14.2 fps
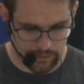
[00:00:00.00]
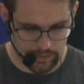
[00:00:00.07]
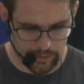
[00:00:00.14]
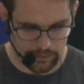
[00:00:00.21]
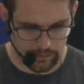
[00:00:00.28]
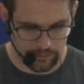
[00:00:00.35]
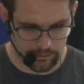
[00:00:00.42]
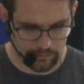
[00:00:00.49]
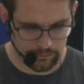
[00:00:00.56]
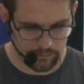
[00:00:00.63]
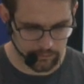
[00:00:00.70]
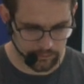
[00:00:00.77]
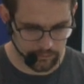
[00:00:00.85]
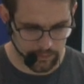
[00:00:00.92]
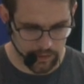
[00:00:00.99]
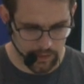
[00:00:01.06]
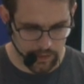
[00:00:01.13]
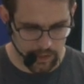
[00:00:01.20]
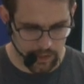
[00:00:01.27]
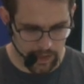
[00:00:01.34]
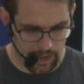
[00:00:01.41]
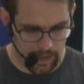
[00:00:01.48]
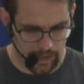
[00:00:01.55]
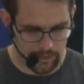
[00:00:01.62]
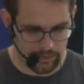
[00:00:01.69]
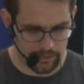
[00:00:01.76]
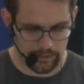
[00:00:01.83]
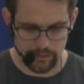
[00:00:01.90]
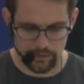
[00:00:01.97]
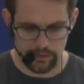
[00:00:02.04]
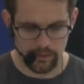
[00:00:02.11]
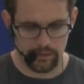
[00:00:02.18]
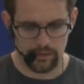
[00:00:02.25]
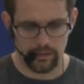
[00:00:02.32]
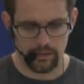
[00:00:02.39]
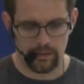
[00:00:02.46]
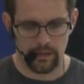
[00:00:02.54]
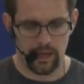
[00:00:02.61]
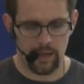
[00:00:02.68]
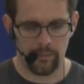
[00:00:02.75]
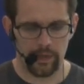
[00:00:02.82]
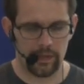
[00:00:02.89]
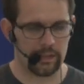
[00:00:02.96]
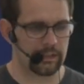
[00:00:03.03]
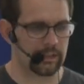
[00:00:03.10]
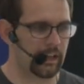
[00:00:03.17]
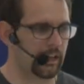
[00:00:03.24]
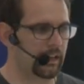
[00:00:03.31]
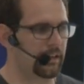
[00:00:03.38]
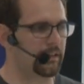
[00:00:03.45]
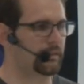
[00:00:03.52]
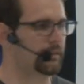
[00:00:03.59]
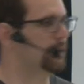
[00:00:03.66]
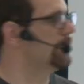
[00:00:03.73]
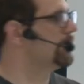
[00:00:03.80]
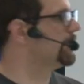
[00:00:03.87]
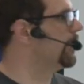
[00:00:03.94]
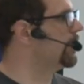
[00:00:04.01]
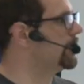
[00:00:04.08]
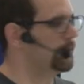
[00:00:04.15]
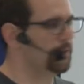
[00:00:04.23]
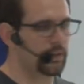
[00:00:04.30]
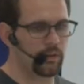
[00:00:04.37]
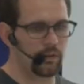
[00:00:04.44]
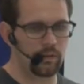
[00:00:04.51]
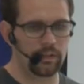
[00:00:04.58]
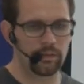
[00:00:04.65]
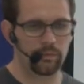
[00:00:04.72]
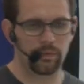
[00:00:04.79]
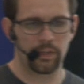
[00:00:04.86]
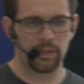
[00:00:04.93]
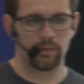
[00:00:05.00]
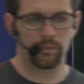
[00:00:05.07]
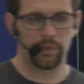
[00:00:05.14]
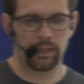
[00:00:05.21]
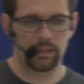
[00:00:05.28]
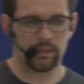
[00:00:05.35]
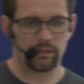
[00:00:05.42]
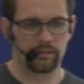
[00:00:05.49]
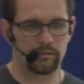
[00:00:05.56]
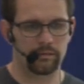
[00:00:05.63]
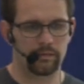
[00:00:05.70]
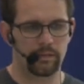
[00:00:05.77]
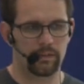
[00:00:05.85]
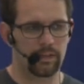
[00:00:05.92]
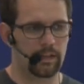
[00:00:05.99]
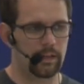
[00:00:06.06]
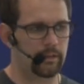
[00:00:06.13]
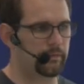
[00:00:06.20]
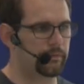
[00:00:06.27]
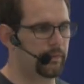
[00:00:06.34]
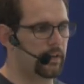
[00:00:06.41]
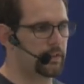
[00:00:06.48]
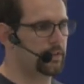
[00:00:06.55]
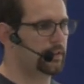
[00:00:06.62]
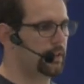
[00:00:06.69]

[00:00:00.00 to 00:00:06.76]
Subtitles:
n. And I'm going to say this function will only work with functional